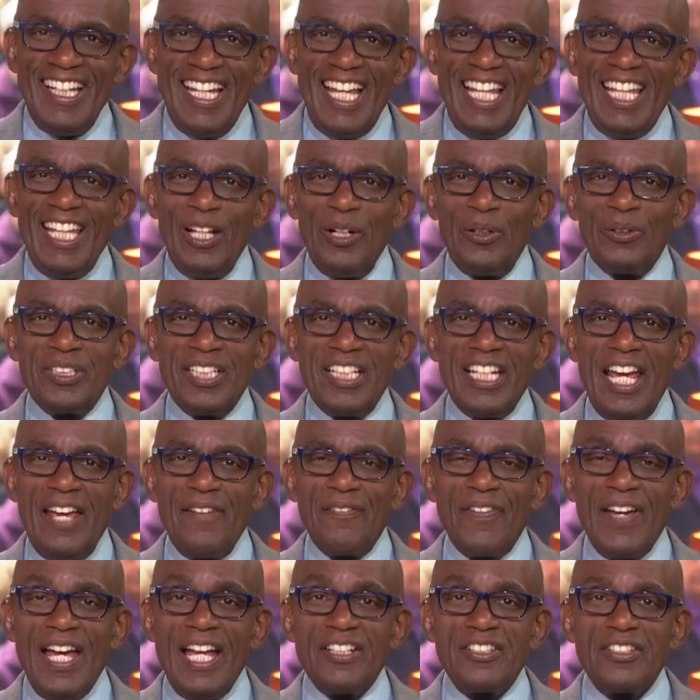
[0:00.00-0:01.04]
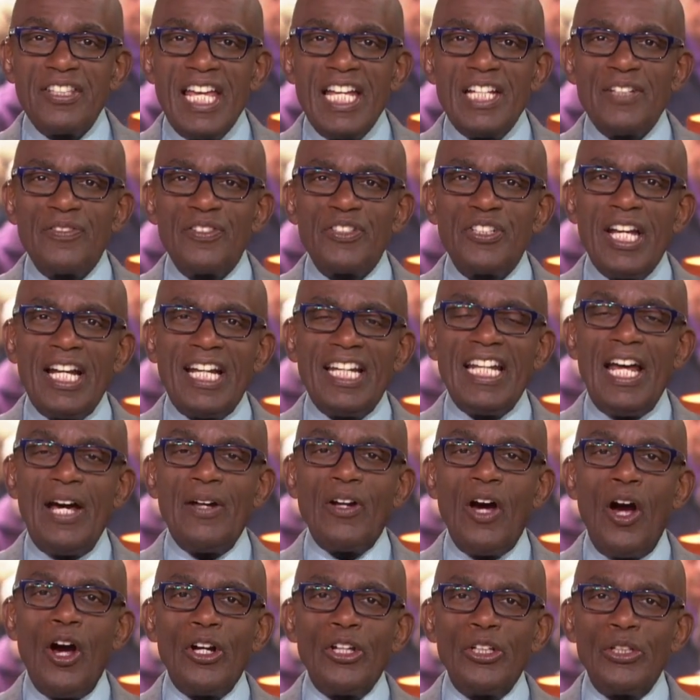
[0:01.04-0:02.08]
Hello, Today fans. Thanks for checking out
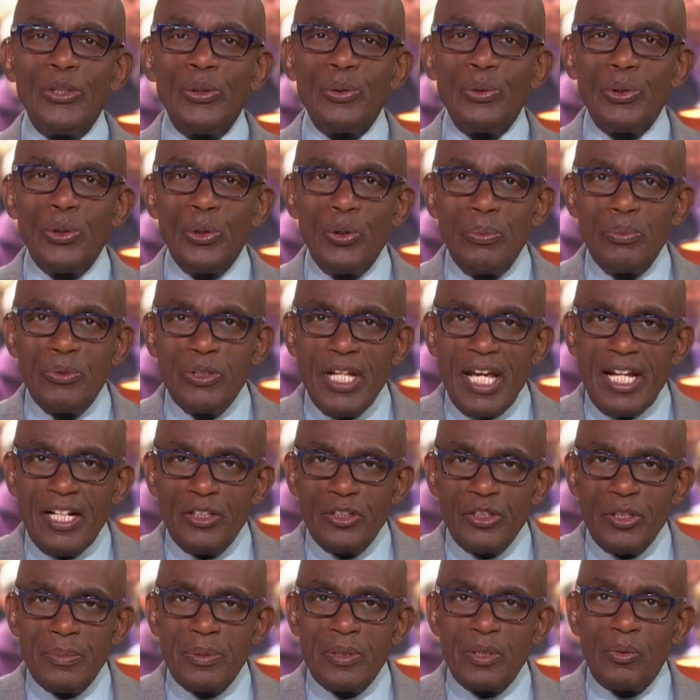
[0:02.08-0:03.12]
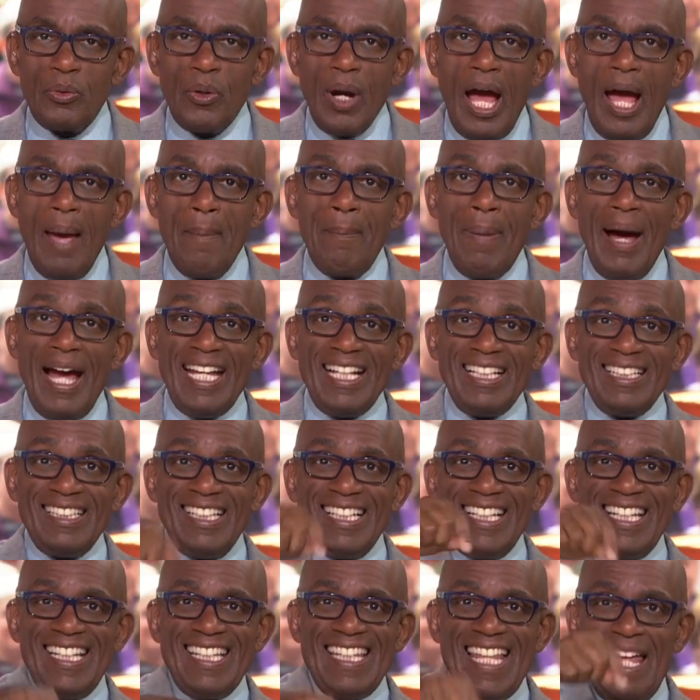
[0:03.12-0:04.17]
our YouTube channel. Subscribe by
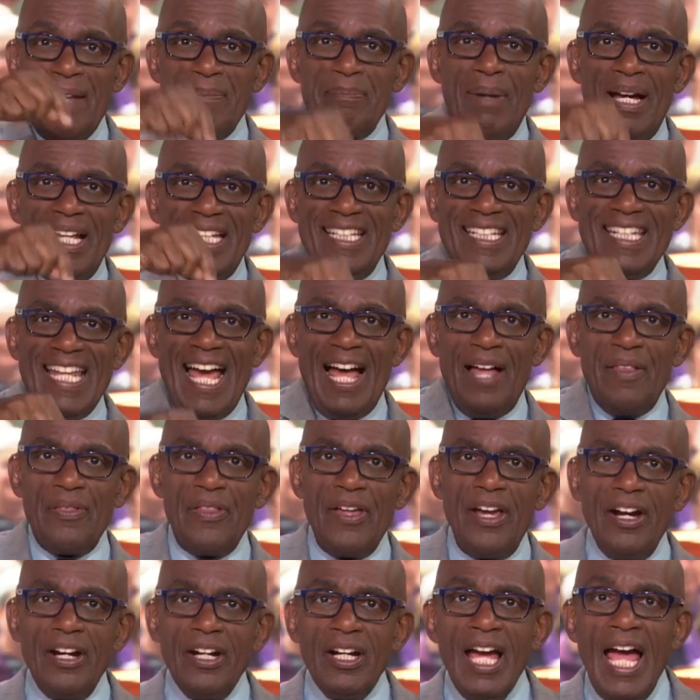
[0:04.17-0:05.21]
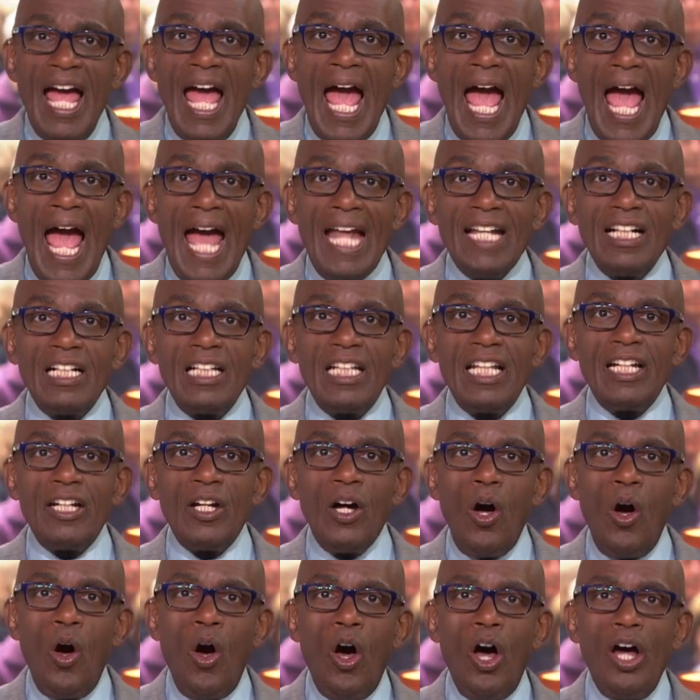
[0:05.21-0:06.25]
clicking that button down there and click
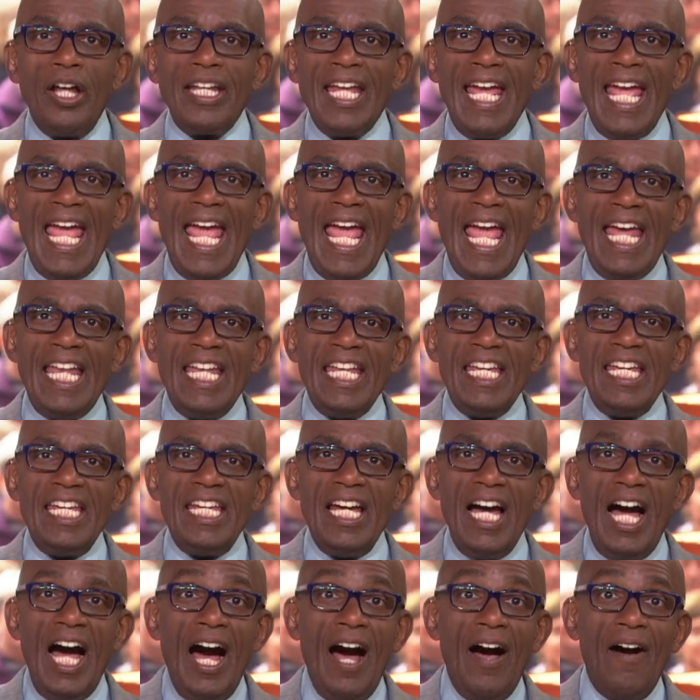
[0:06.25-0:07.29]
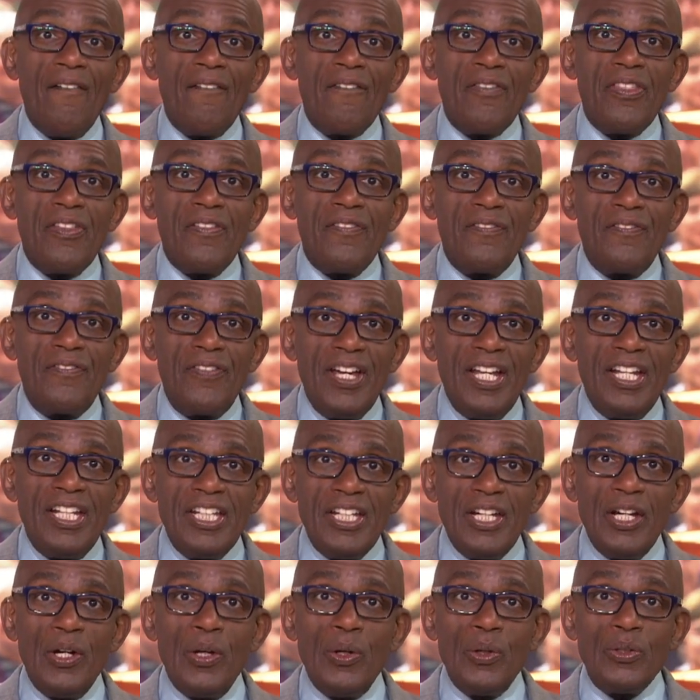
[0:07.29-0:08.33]
on any of the
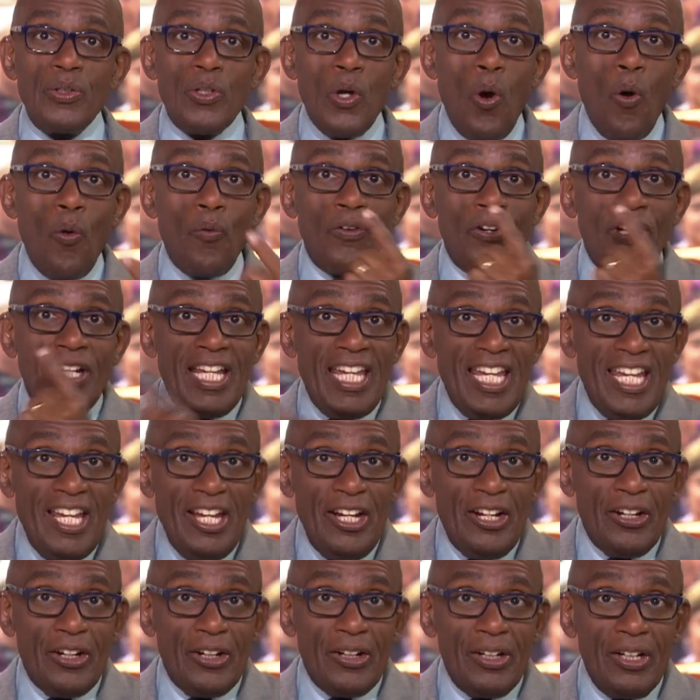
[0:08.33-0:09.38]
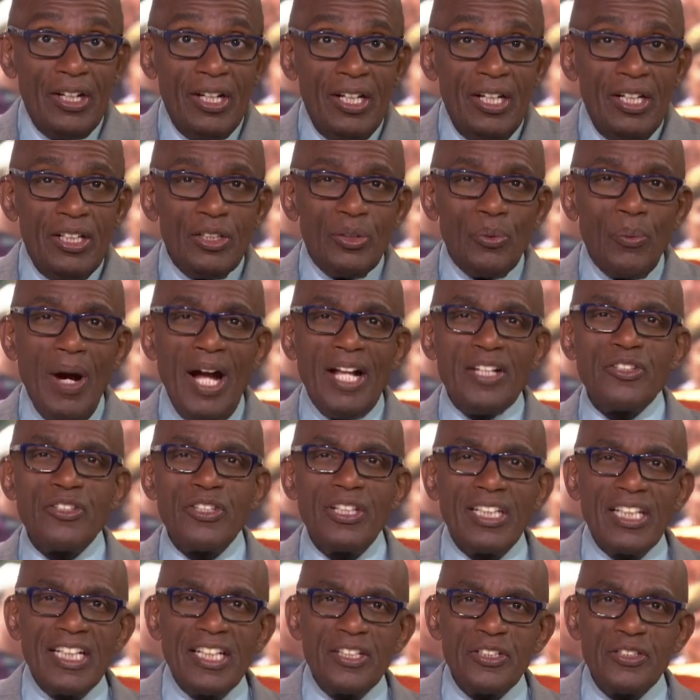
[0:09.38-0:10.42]
videos over here to watch
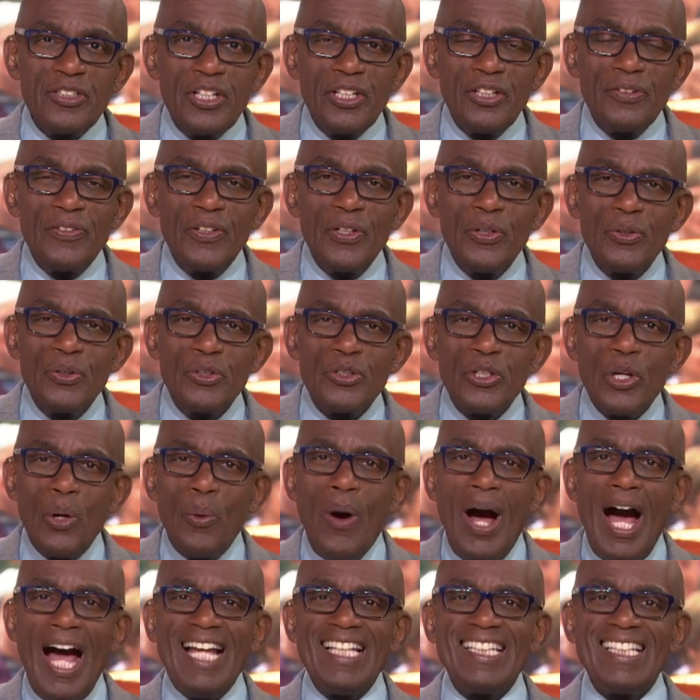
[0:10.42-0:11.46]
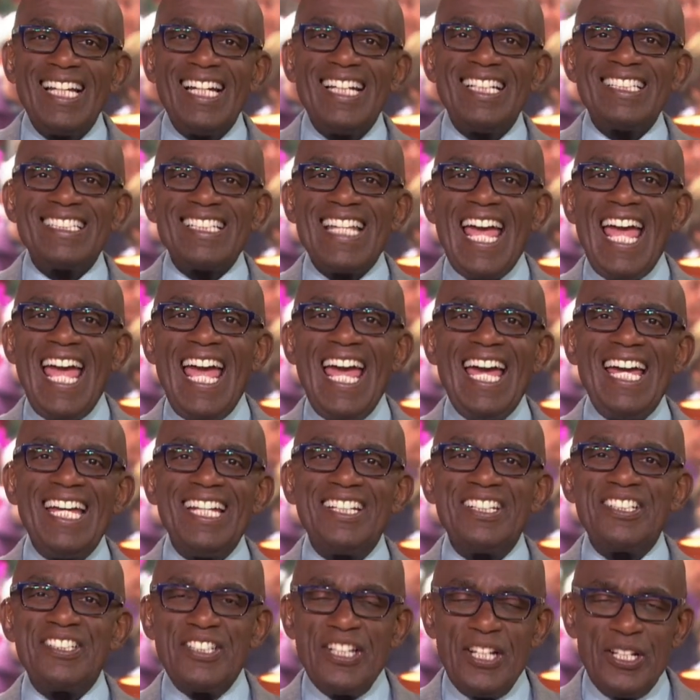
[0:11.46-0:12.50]
the latest interviews, show highlights,
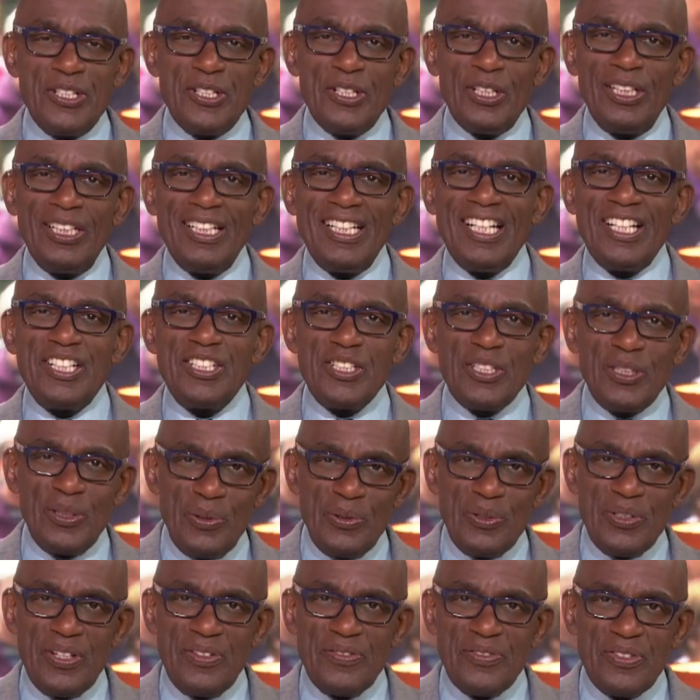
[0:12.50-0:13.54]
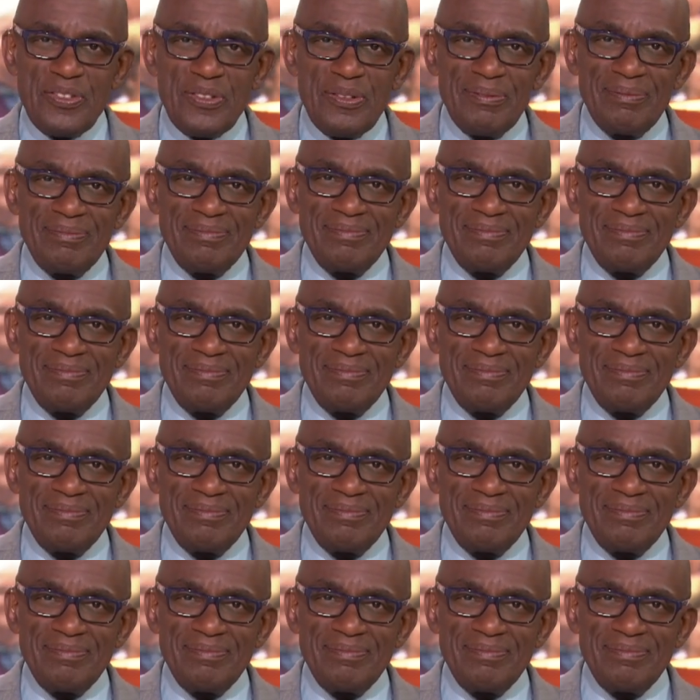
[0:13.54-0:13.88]
and digital exclusives.